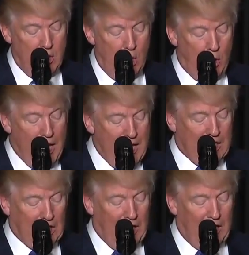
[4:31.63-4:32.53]
or any
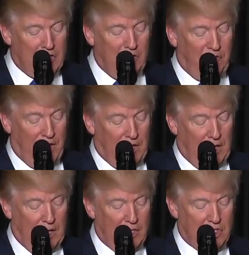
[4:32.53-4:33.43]
class of
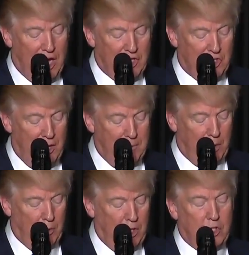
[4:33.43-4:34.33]
aliens as
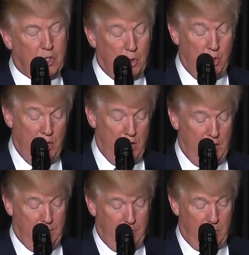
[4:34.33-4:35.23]
immigrants or
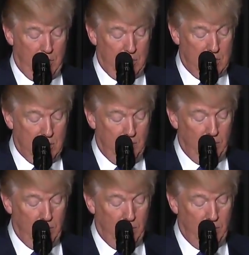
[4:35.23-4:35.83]
non-immigrants,